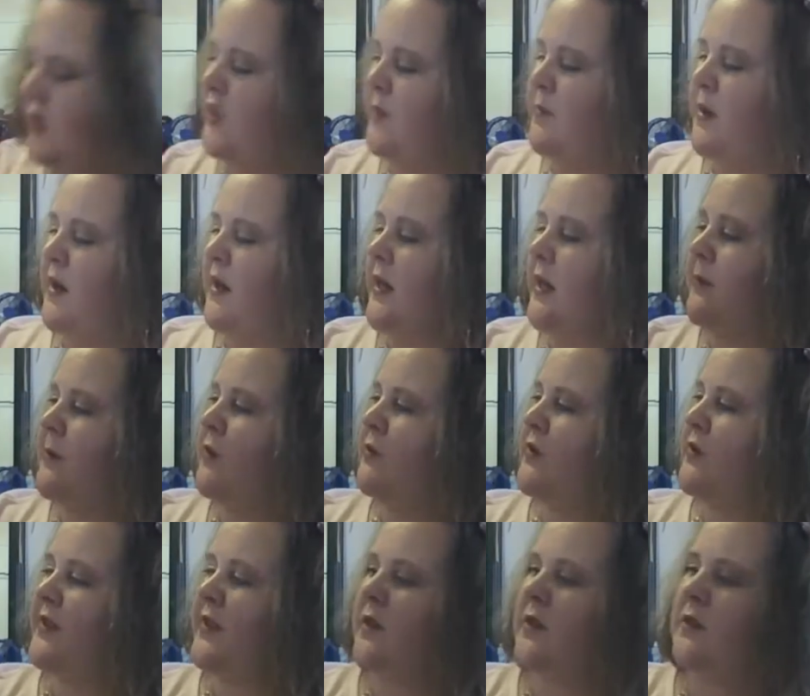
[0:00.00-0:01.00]
She probably got them on
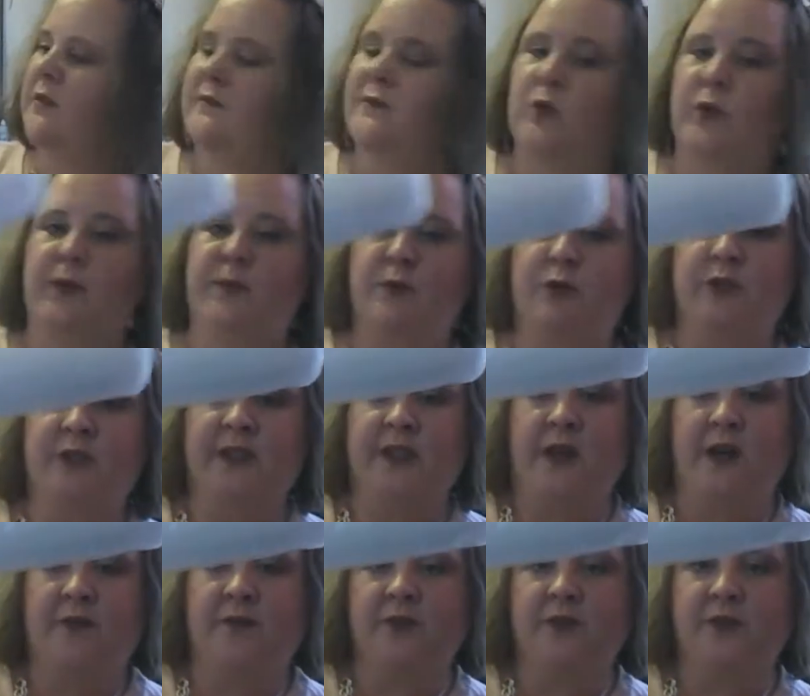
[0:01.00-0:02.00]
sale, 40%
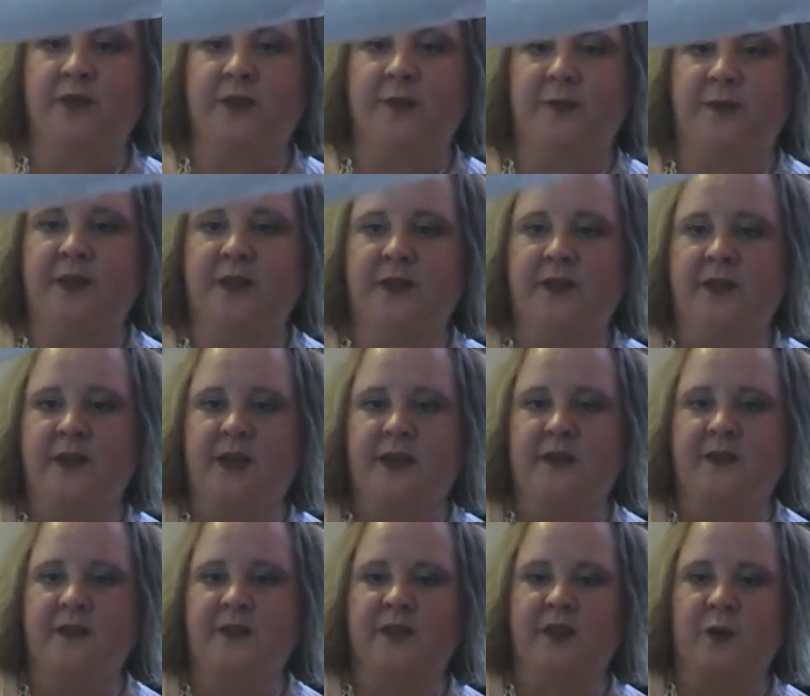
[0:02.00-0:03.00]
off or something. I
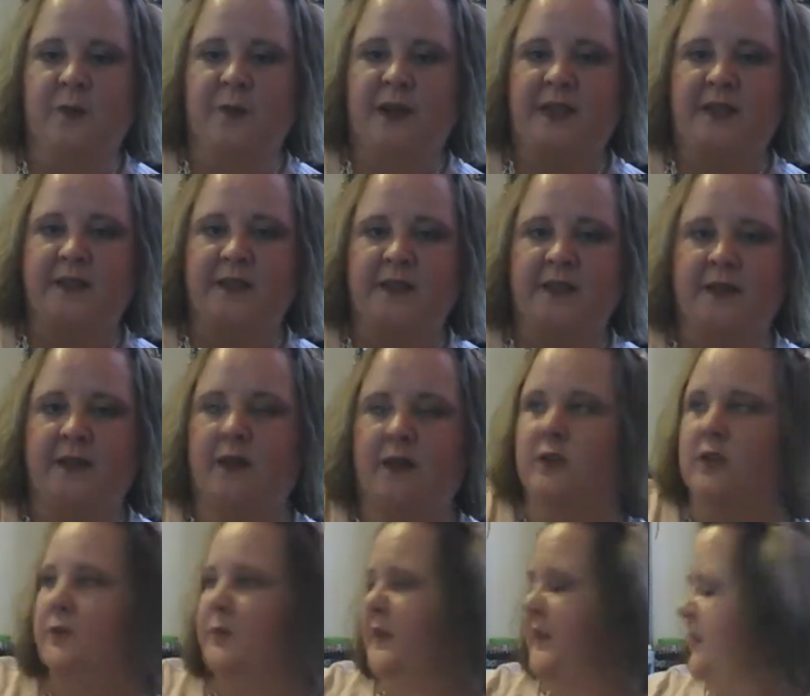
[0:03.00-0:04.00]
don't see her paying $10 a